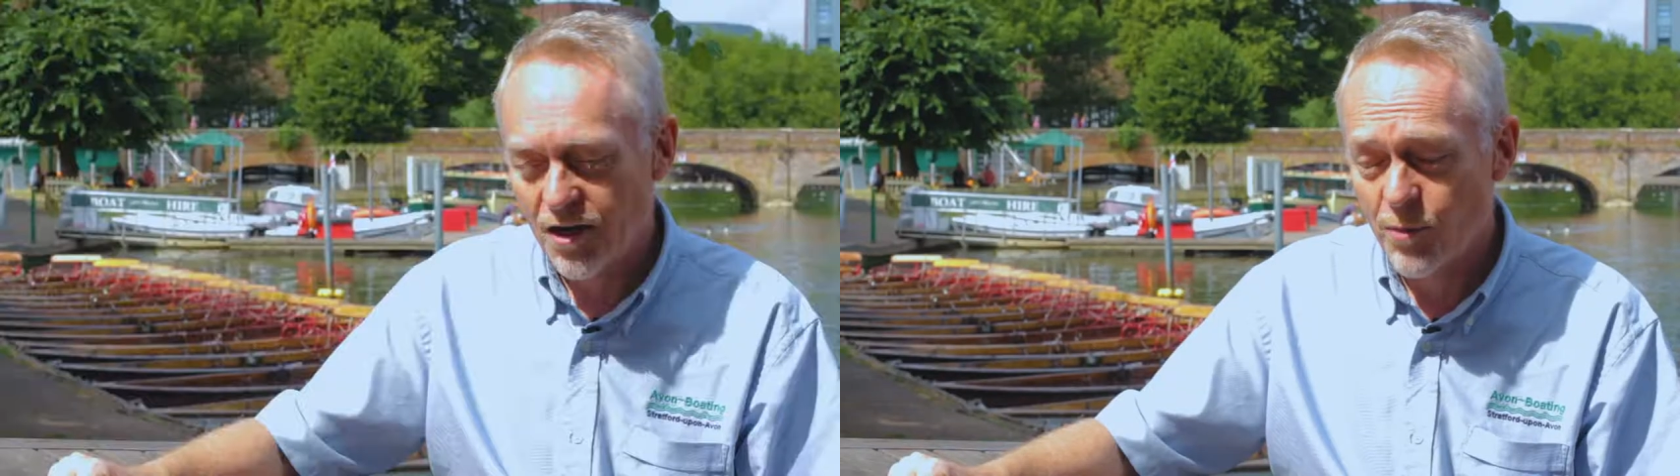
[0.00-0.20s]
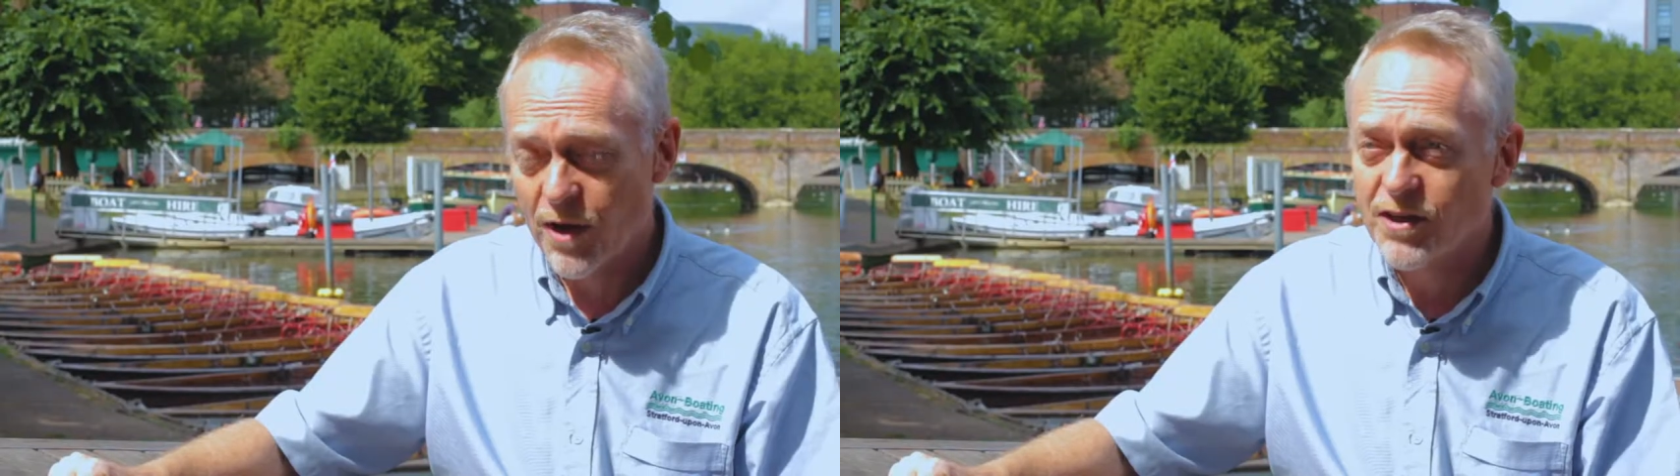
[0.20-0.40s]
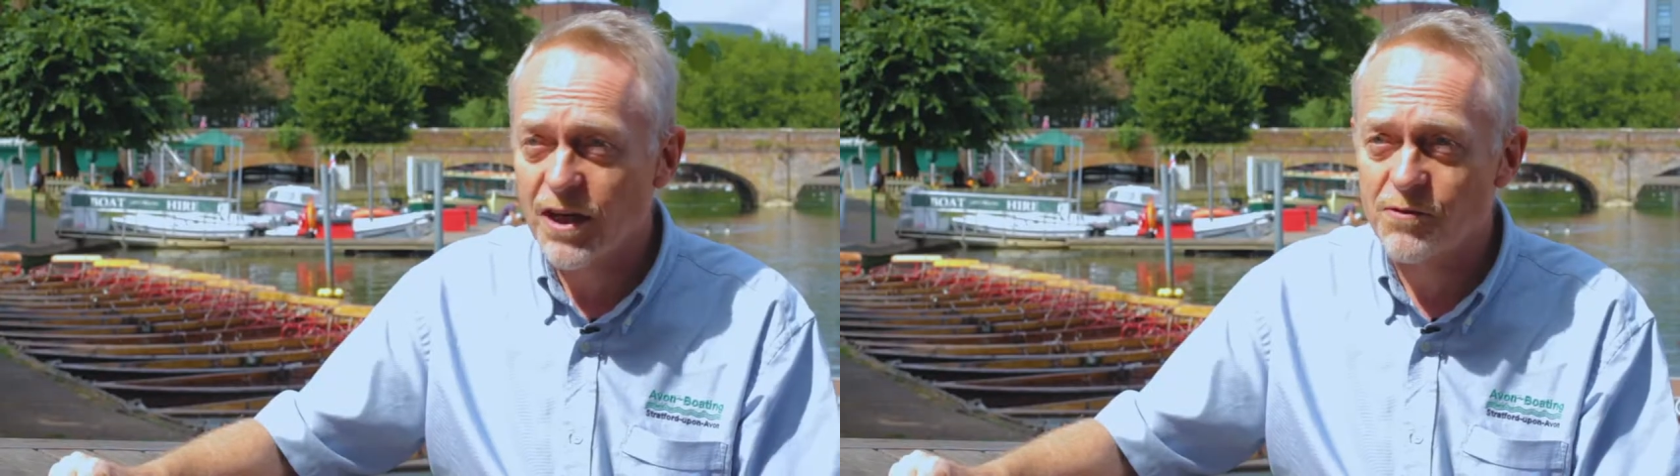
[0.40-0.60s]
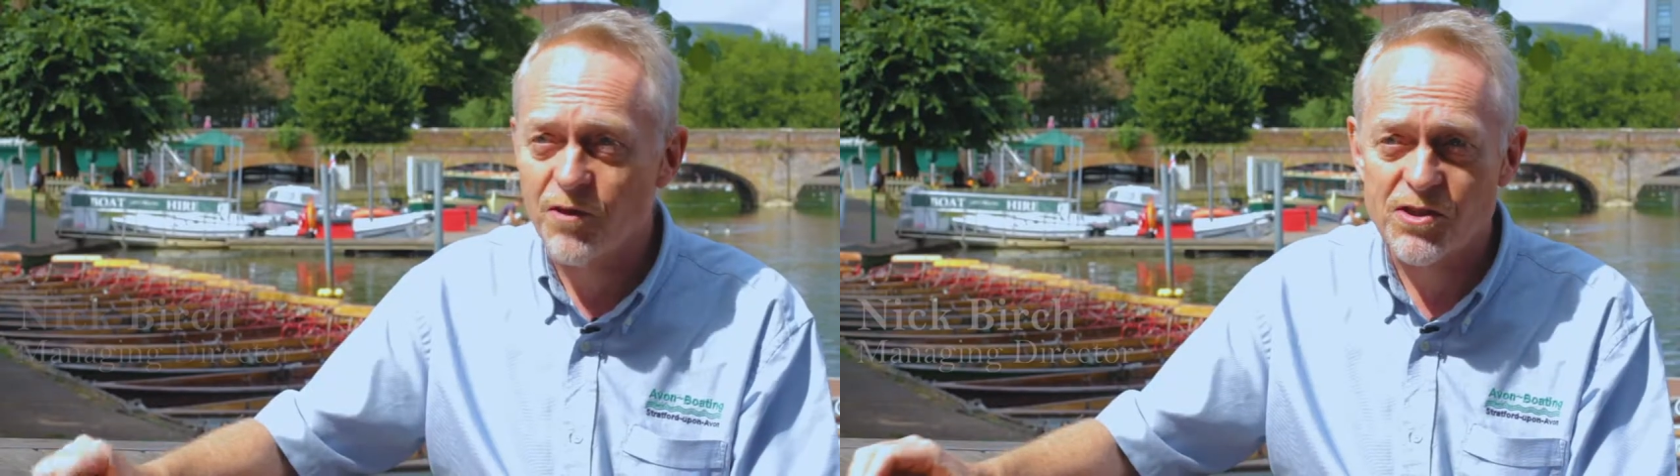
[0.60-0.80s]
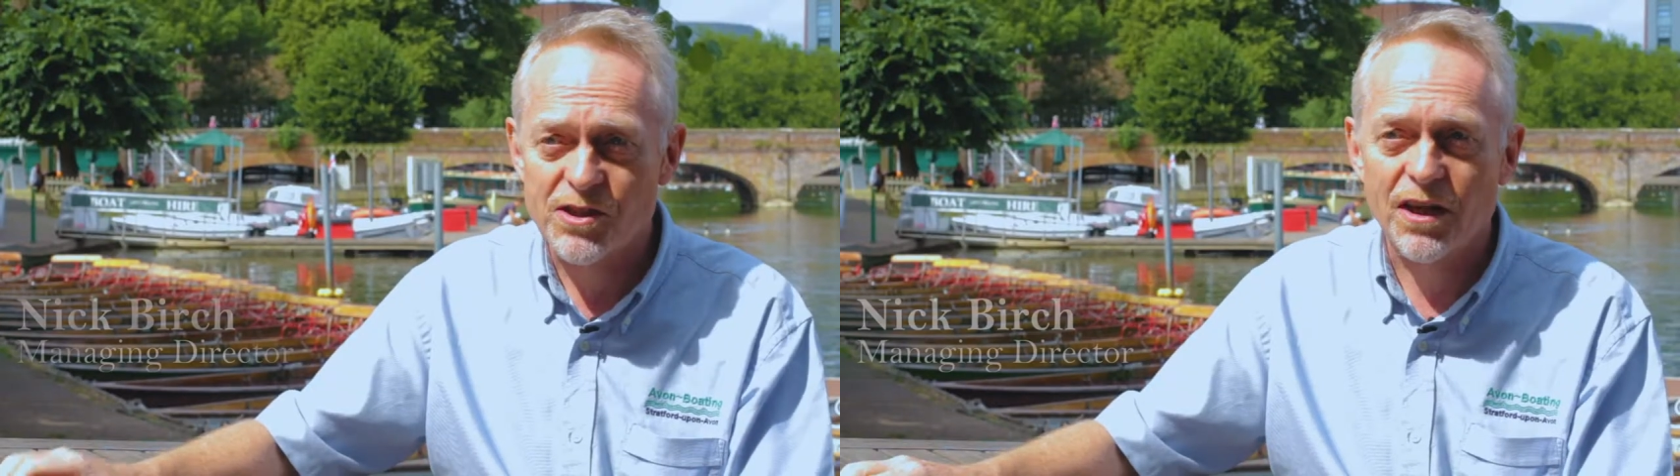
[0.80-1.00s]
And the boathouse
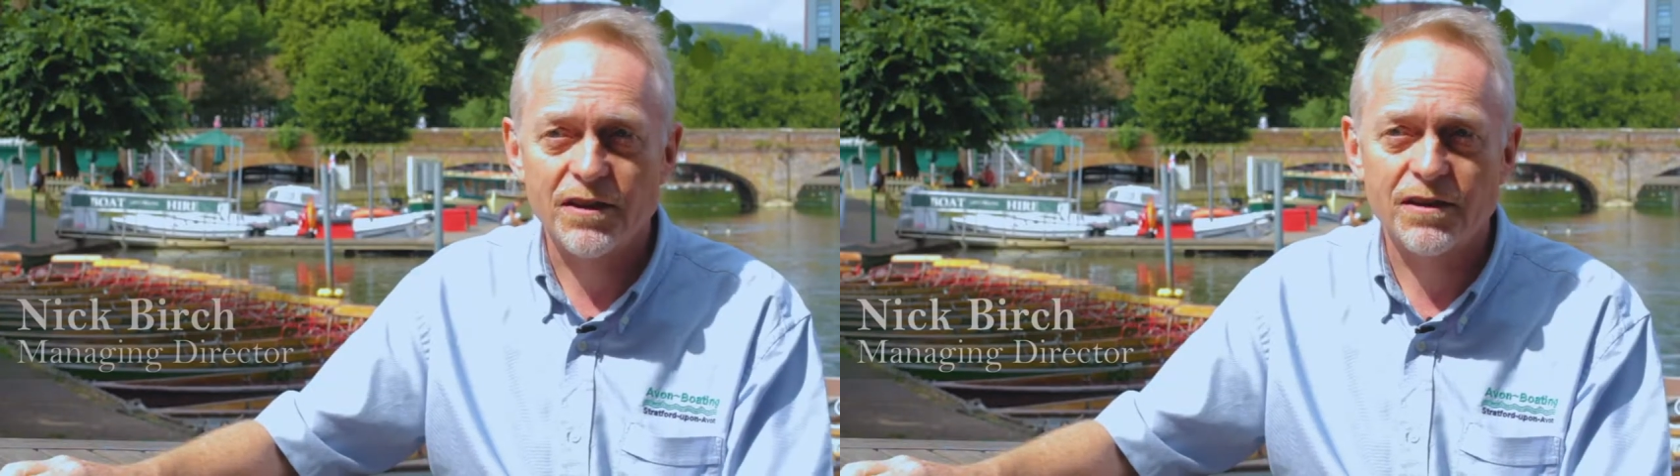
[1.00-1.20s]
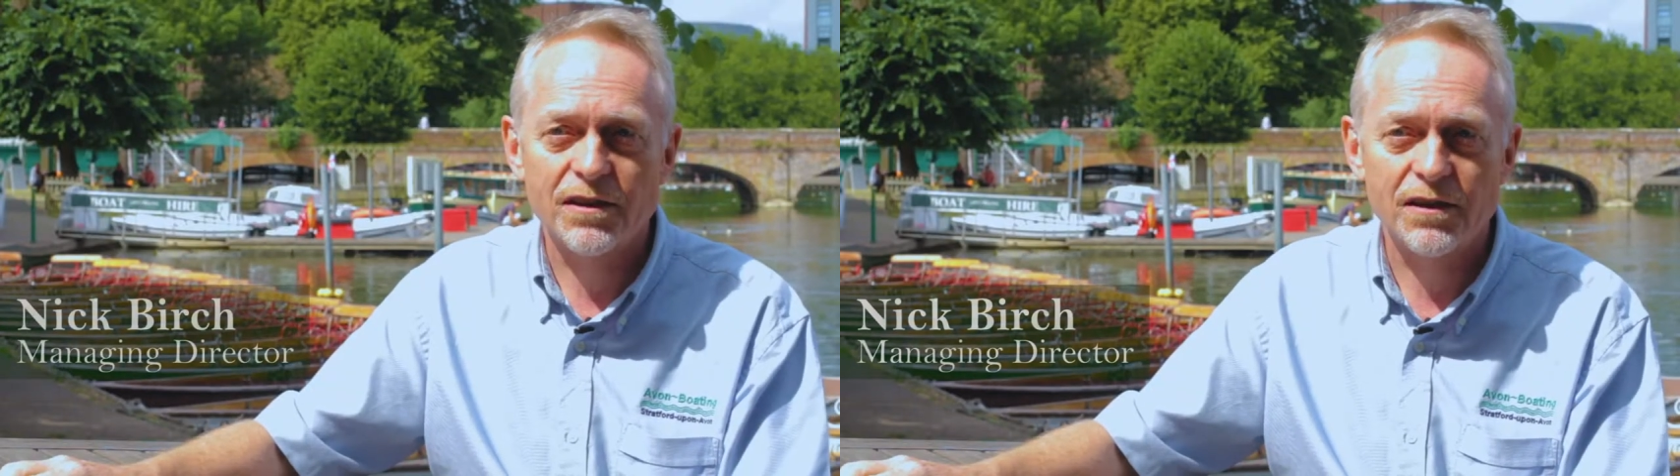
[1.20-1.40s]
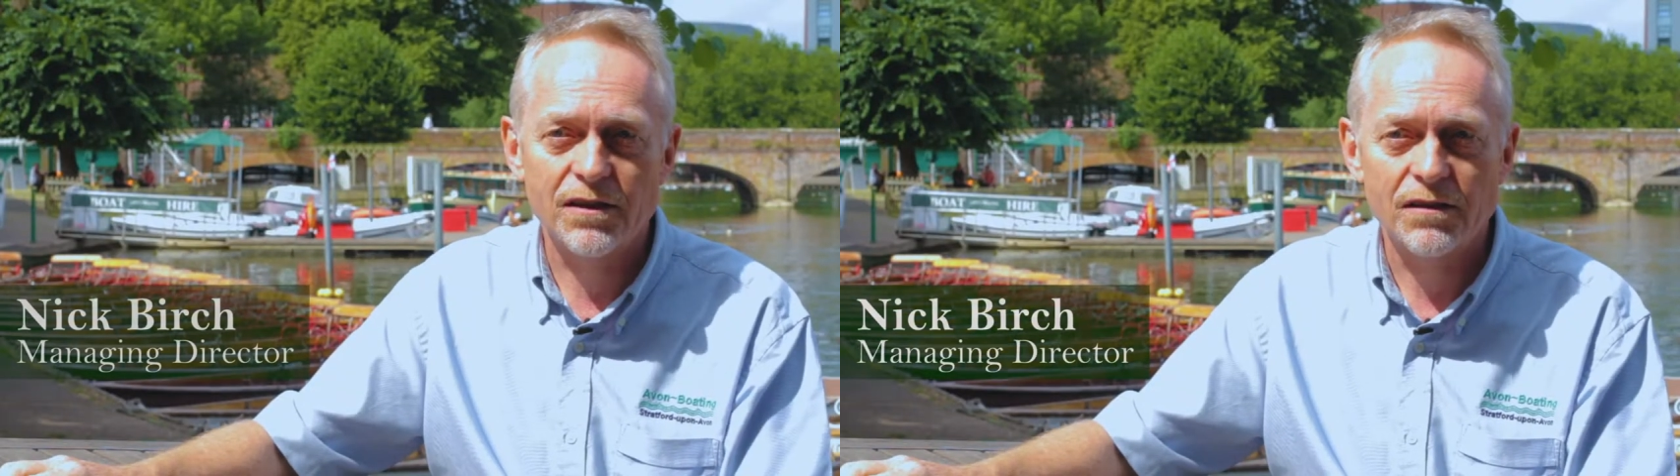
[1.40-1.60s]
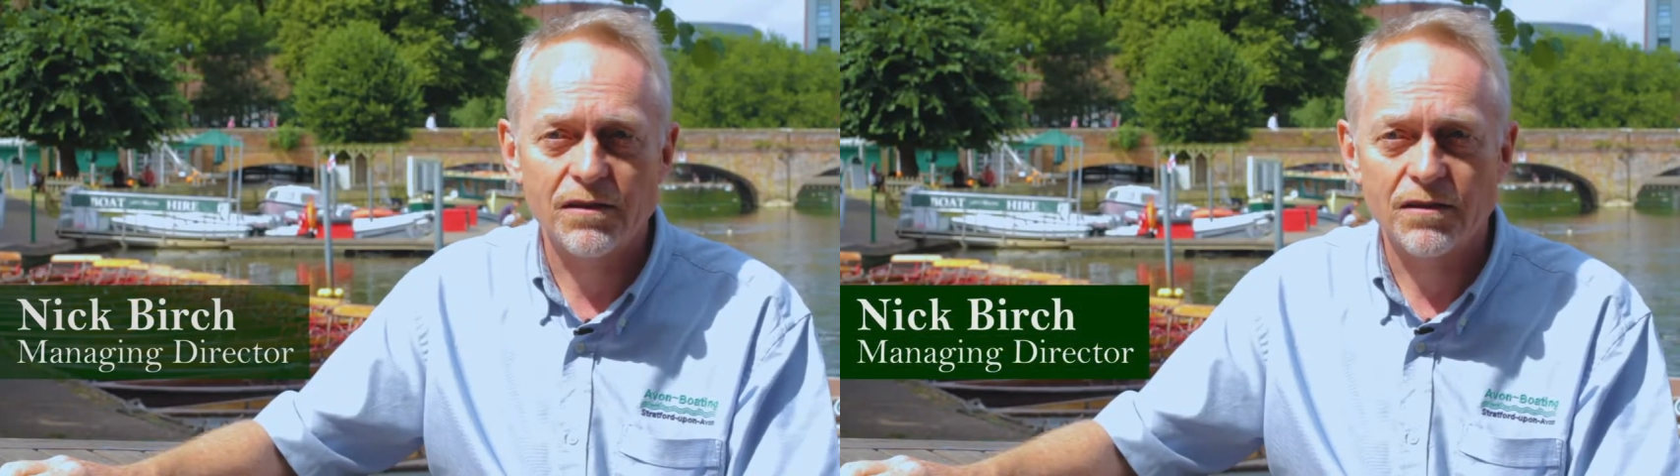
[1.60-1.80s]
first started in,